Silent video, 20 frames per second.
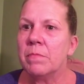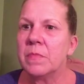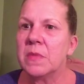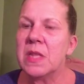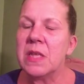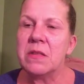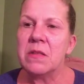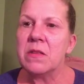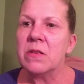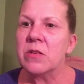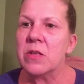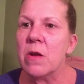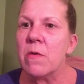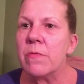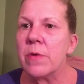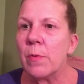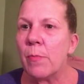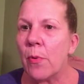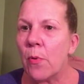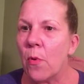There's no
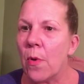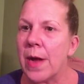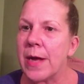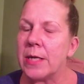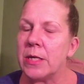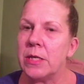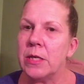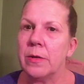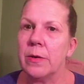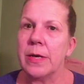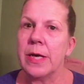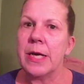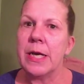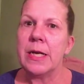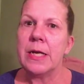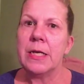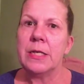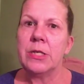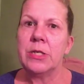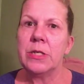real point to it.
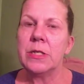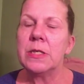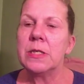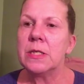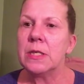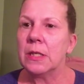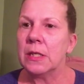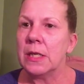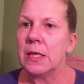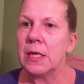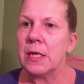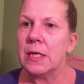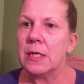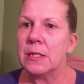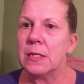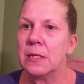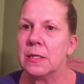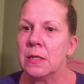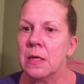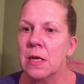It's just
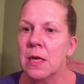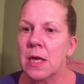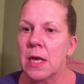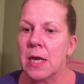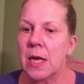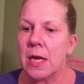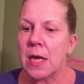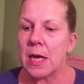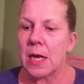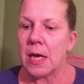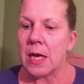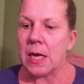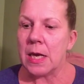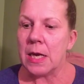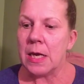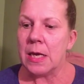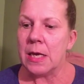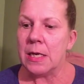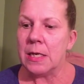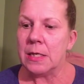silliness,
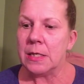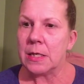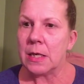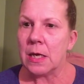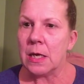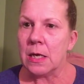and